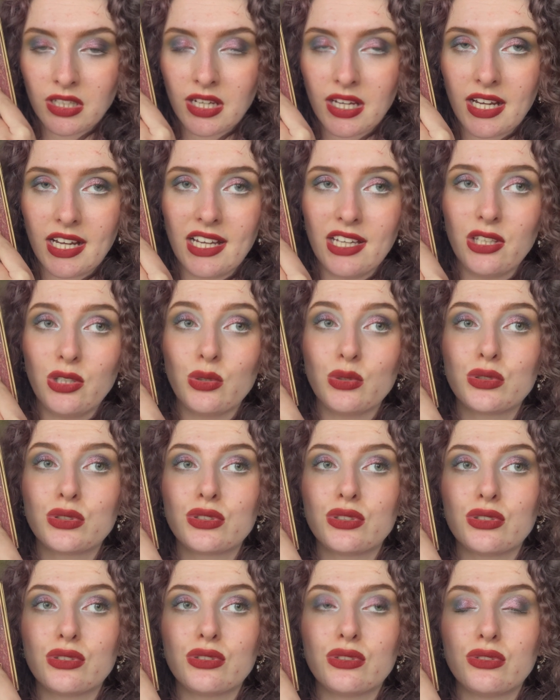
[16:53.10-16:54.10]
I
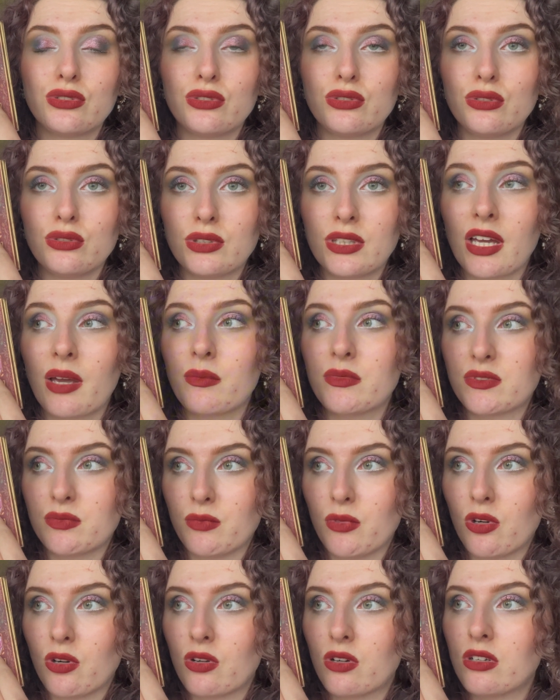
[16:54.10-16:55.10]
used 2 times
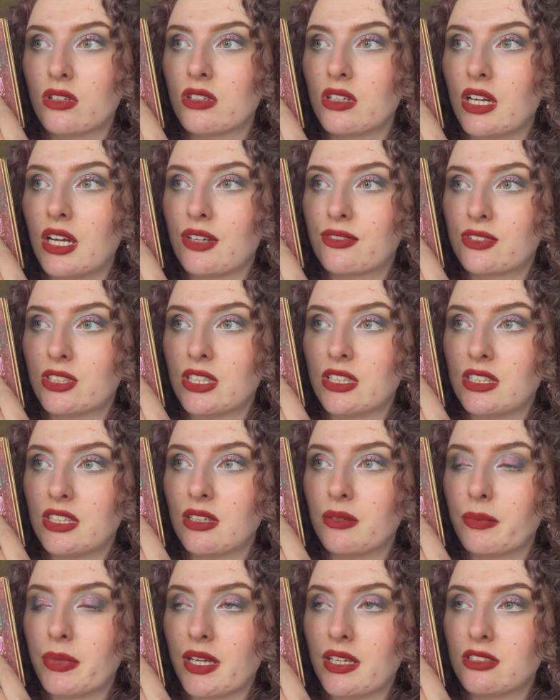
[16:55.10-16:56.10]
more after hitting
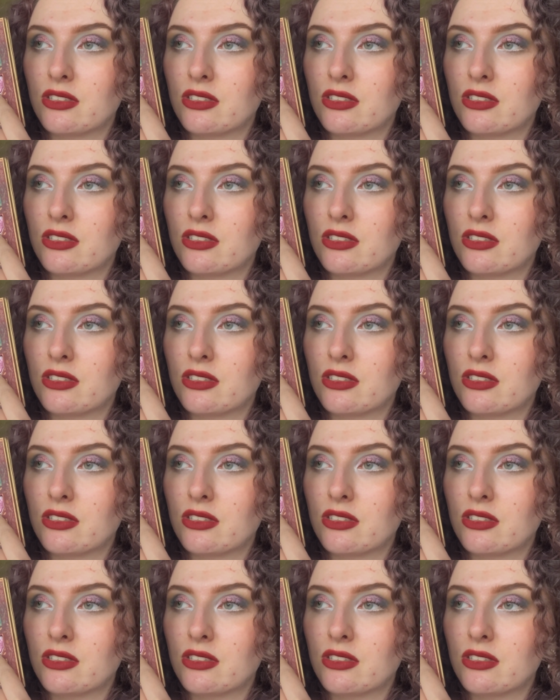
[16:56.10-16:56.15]
pan.